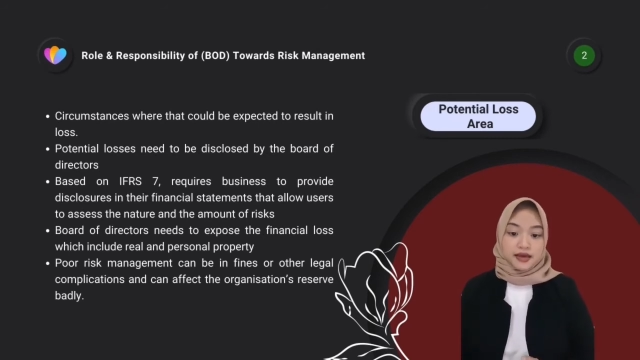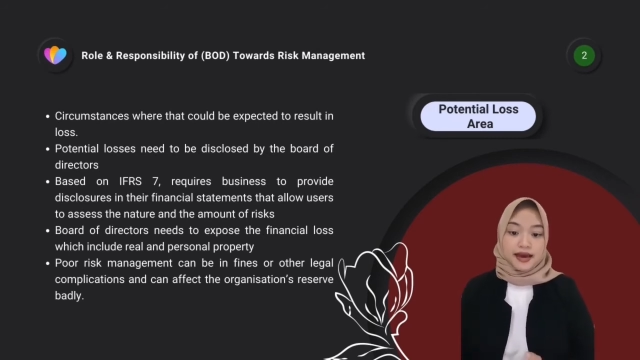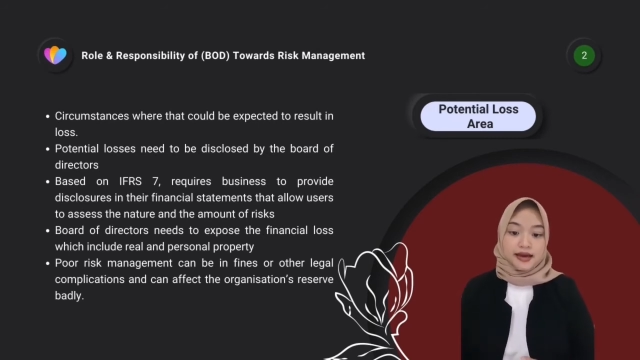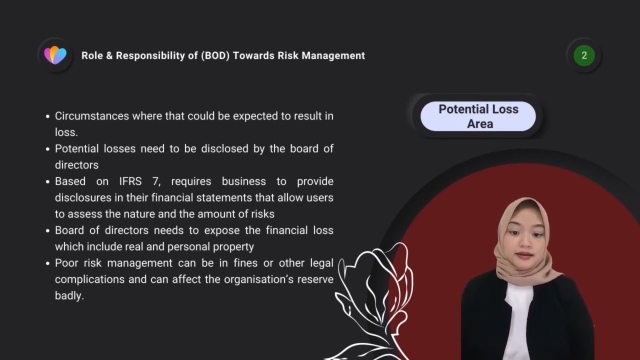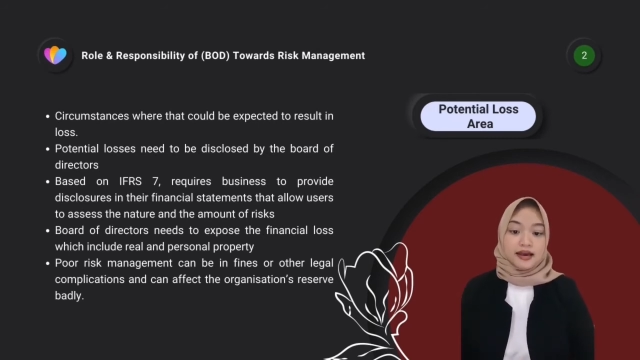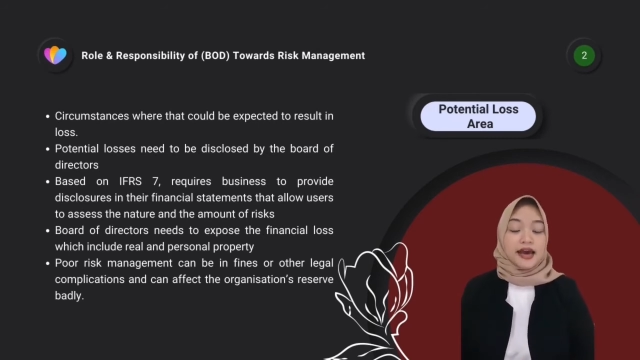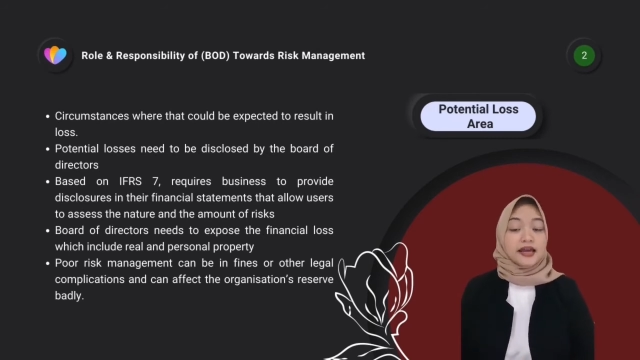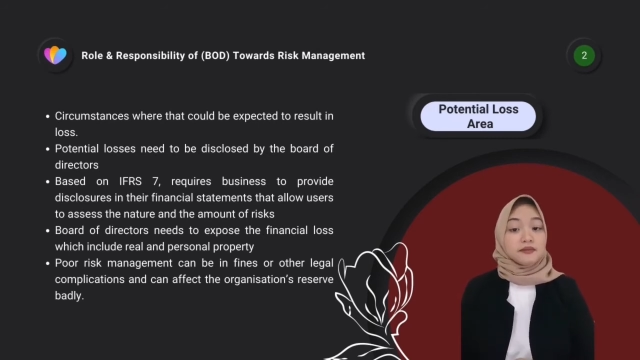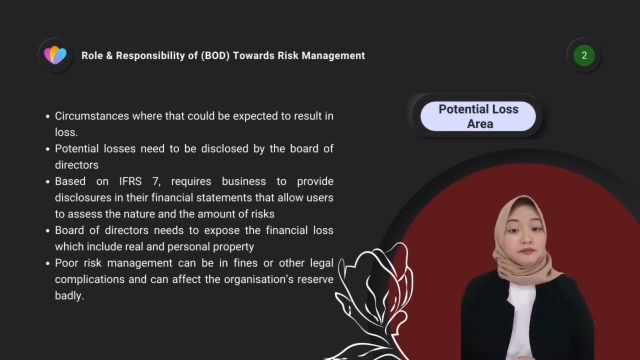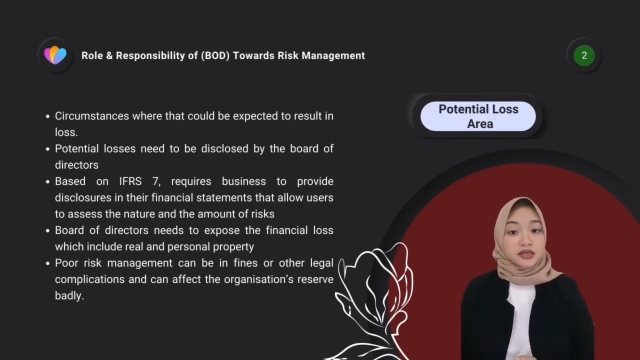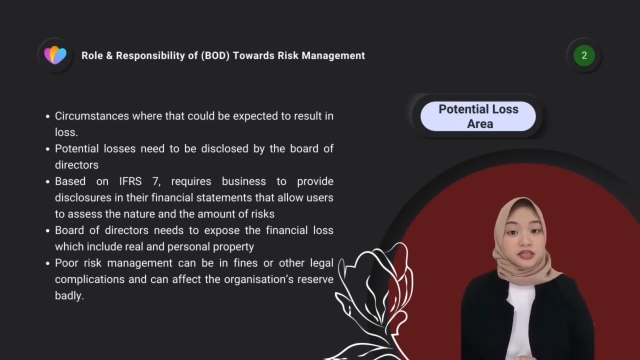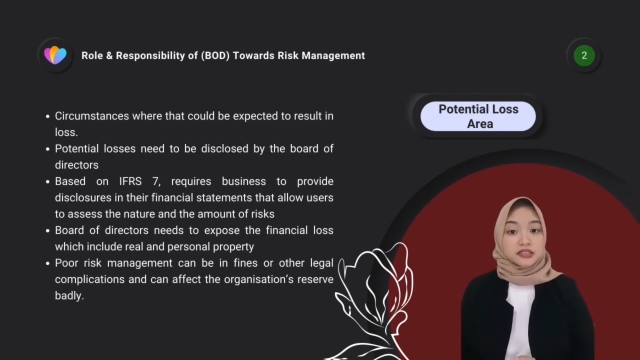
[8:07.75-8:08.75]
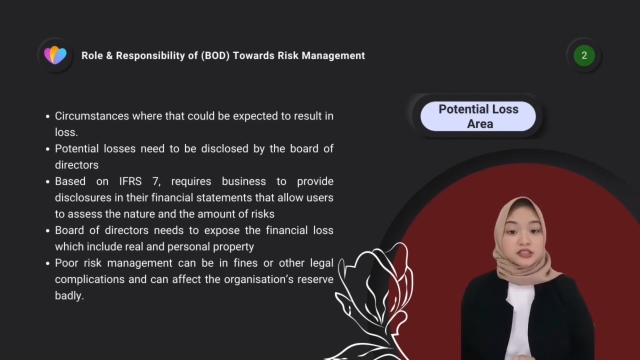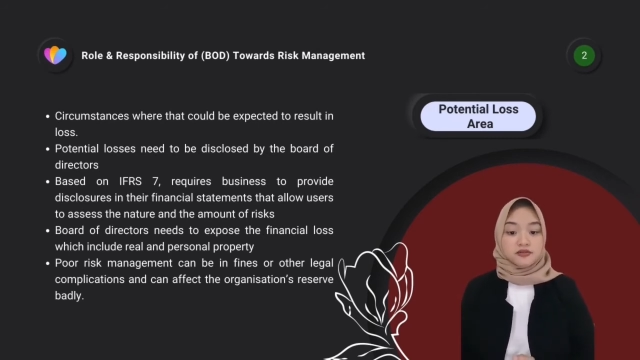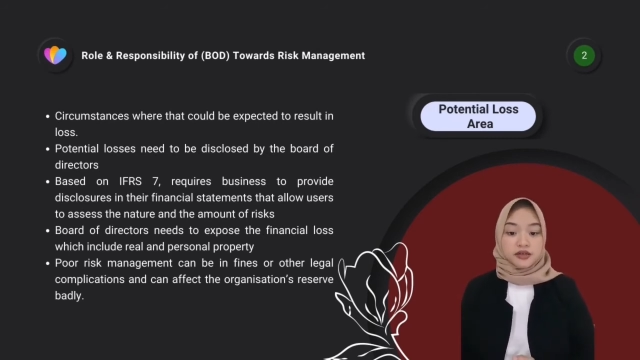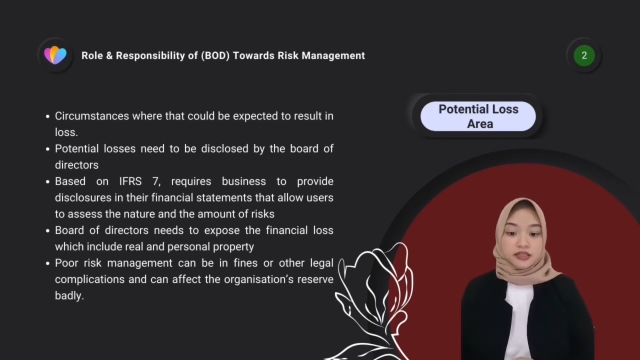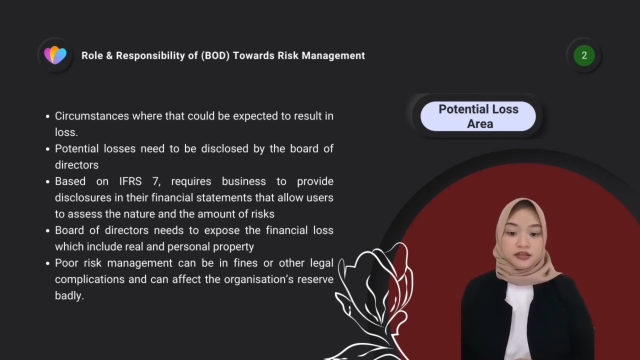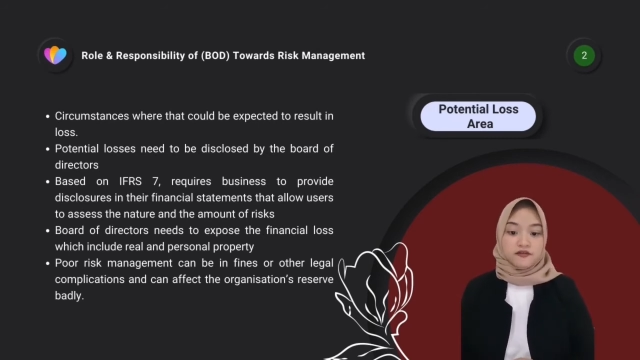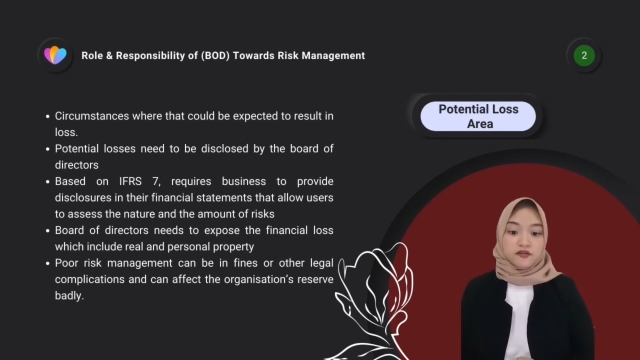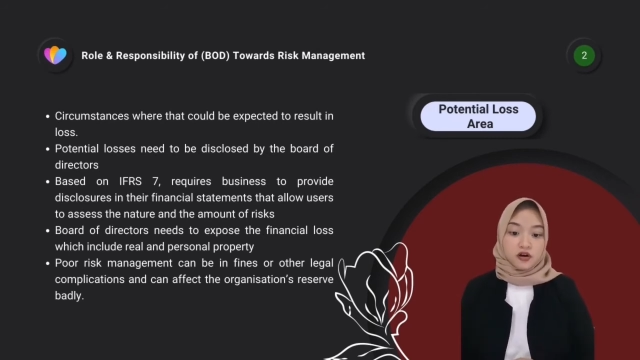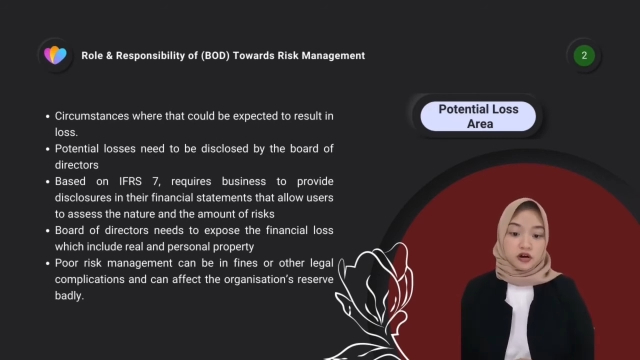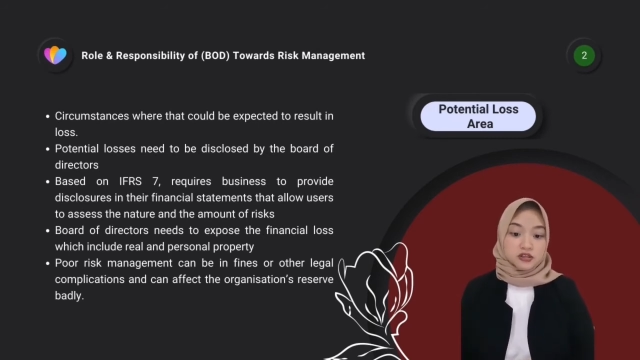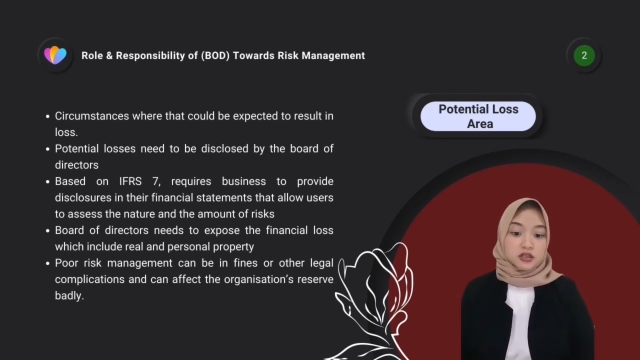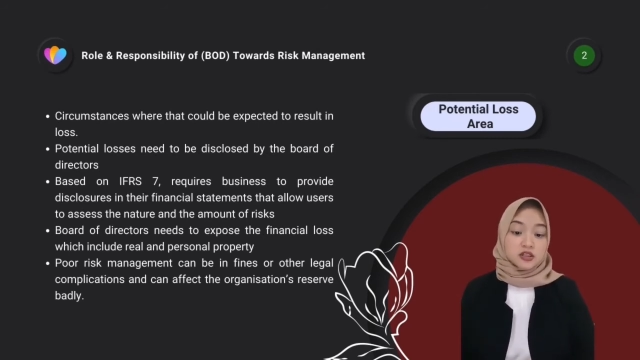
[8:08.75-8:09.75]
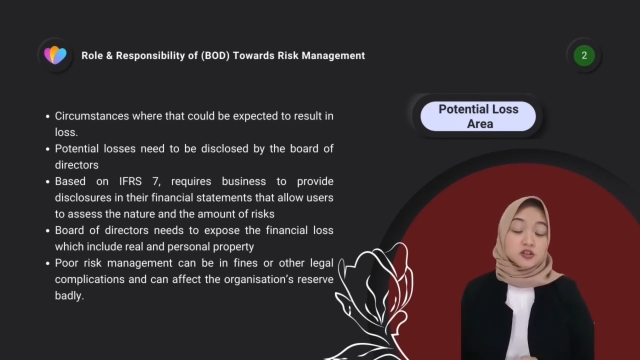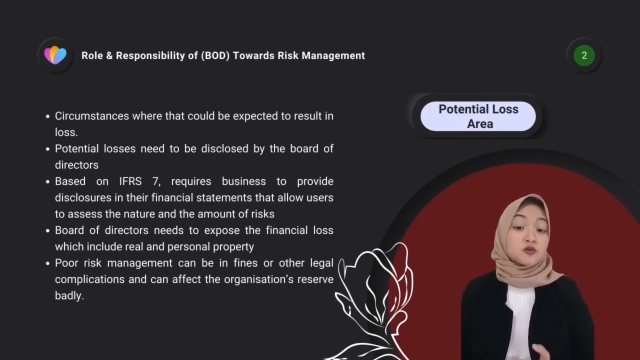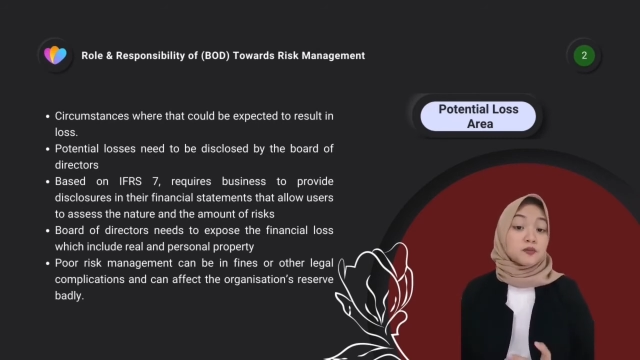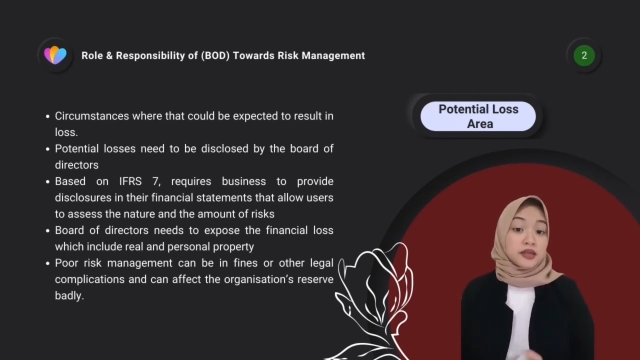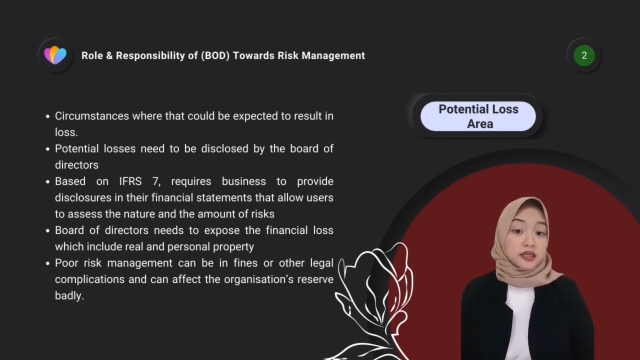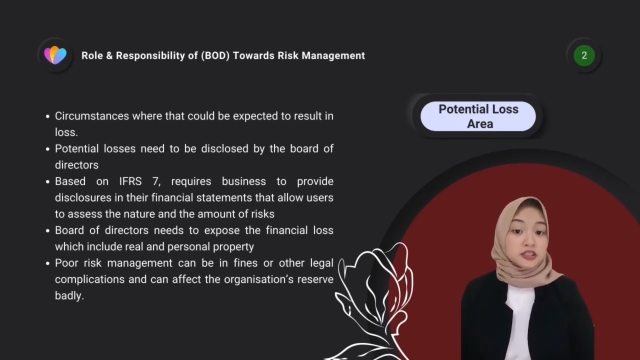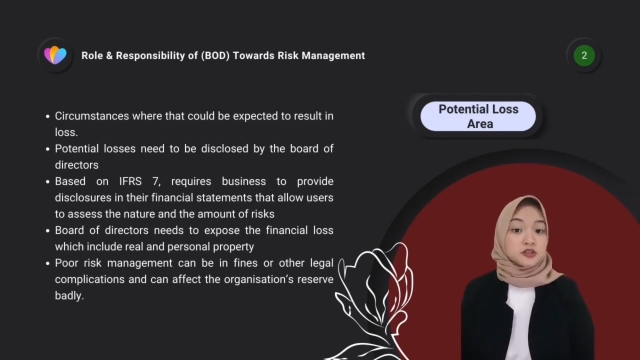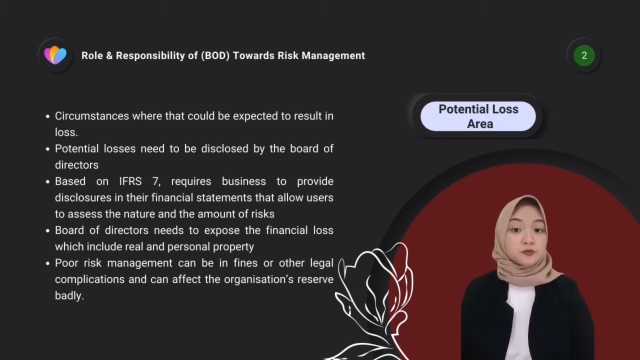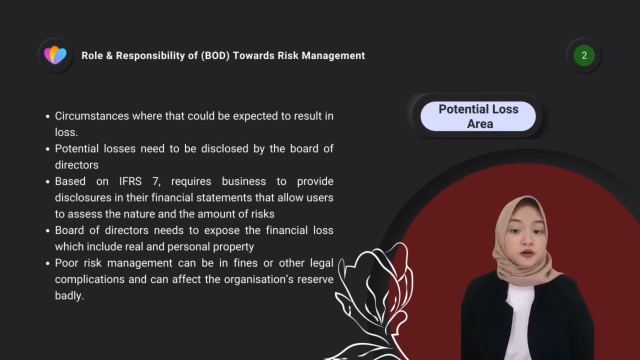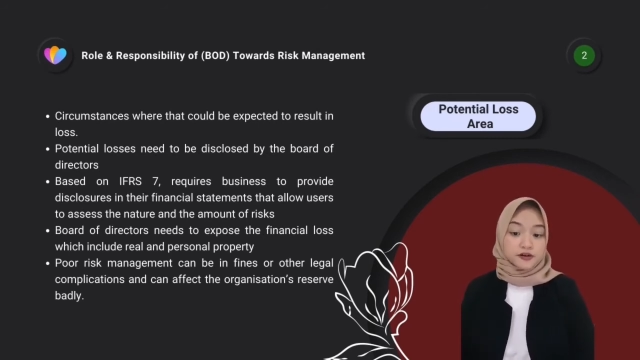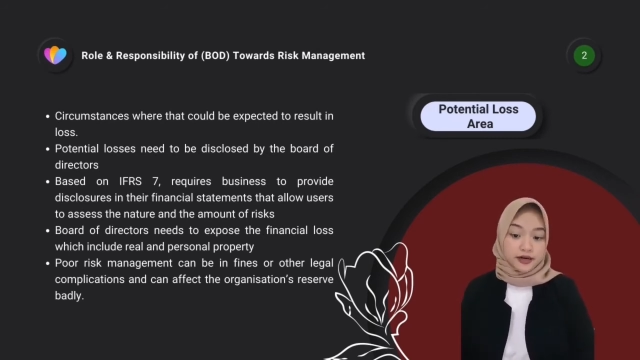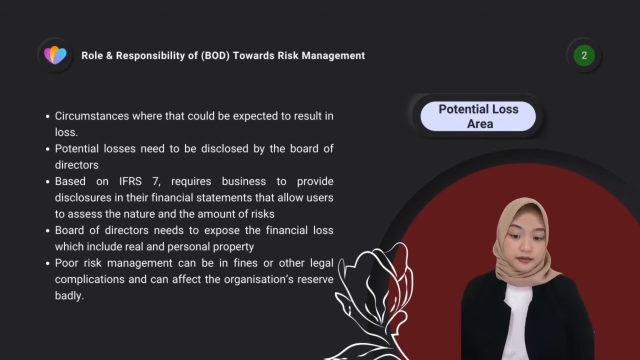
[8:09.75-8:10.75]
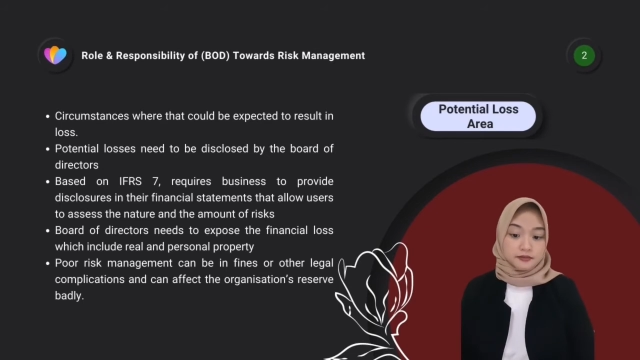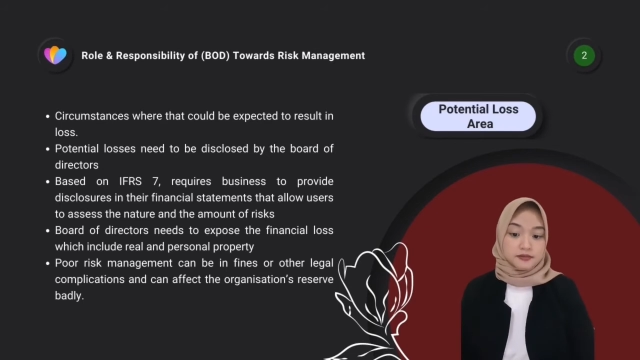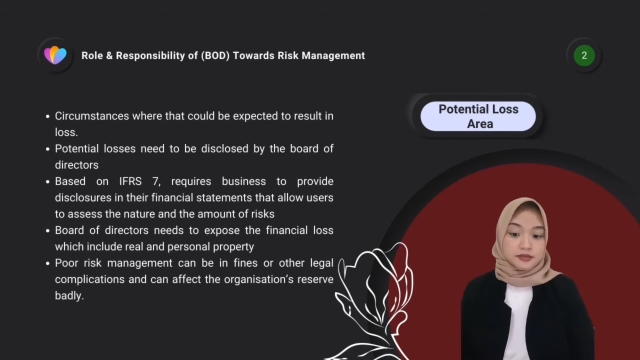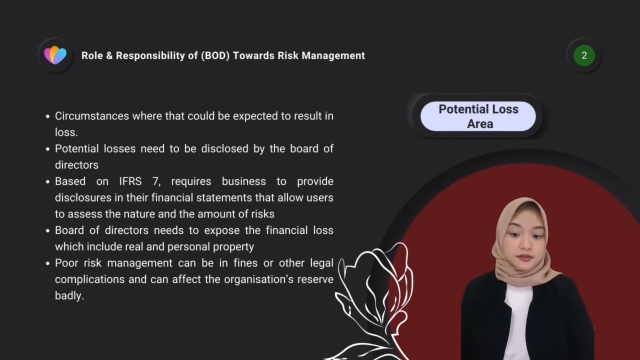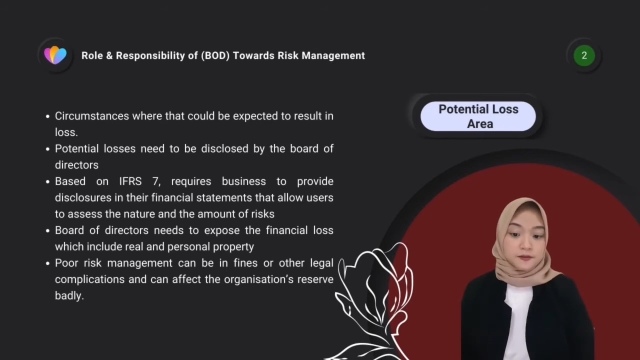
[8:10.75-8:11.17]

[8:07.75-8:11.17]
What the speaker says: and administrative costs to manage programs.